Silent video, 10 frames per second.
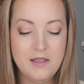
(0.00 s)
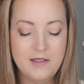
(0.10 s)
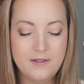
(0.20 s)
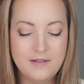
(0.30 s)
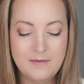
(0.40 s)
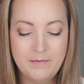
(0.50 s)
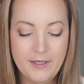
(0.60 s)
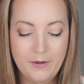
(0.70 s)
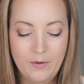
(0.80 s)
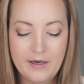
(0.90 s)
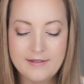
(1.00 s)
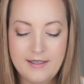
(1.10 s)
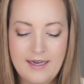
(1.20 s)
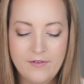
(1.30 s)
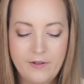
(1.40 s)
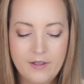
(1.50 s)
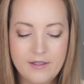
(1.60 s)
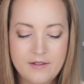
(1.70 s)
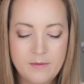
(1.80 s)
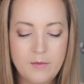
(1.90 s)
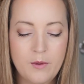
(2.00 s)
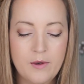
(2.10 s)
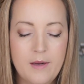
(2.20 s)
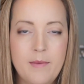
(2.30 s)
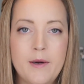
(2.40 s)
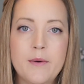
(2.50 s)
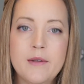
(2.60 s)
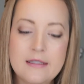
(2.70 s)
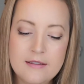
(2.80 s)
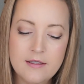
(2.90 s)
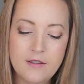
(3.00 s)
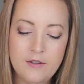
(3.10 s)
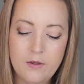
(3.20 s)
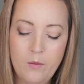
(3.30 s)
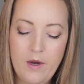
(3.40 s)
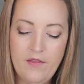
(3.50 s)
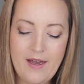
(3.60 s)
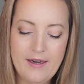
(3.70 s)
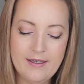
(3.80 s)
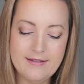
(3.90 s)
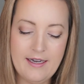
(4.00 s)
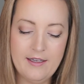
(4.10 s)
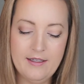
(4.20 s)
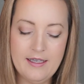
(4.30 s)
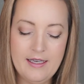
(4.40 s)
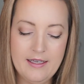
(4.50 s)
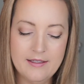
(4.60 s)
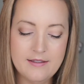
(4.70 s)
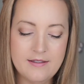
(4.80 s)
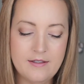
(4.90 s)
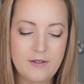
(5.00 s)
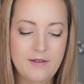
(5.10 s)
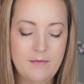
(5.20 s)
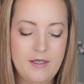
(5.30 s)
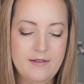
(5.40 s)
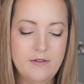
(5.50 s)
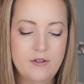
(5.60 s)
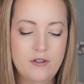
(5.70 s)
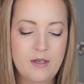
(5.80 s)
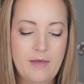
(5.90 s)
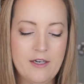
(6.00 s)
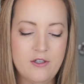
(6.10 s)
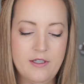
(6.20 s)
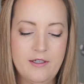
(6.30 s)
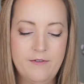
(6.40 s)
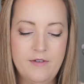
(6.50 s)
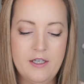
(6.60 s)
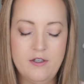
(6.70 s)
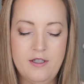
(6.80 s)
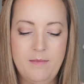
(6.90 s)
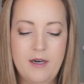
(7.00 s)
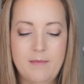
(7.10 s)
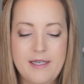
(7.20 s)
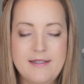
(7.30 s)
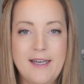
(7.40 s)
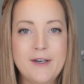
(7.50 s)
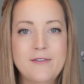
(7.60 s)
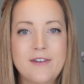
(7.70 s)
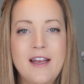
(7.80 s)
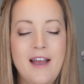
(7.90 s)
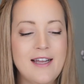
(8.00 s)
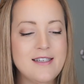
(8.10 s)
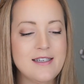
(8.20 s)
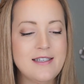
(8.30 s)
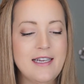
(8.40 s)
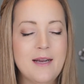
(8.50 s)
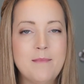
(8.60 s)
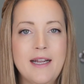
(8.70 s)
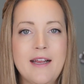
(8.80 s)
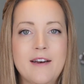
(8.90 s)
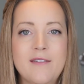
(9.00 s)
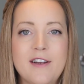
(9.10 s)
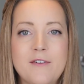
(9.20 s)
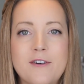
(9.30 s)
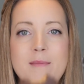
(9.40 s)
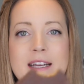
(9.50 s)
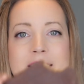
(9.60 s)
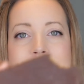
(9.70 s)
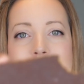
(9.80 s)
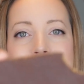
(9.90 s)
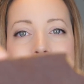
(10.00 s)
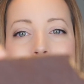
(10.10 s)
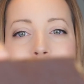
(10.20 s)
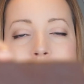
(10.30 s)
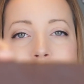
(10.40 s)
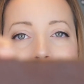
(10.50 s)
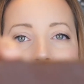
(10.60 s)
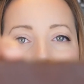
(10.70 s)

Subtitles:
So some big words. I'd have to look into more about, you know, what that exactly is. So I'm not so sure I'm actually going to finish the bar myself. I did take a bite out of it for my Instagram post. Oh,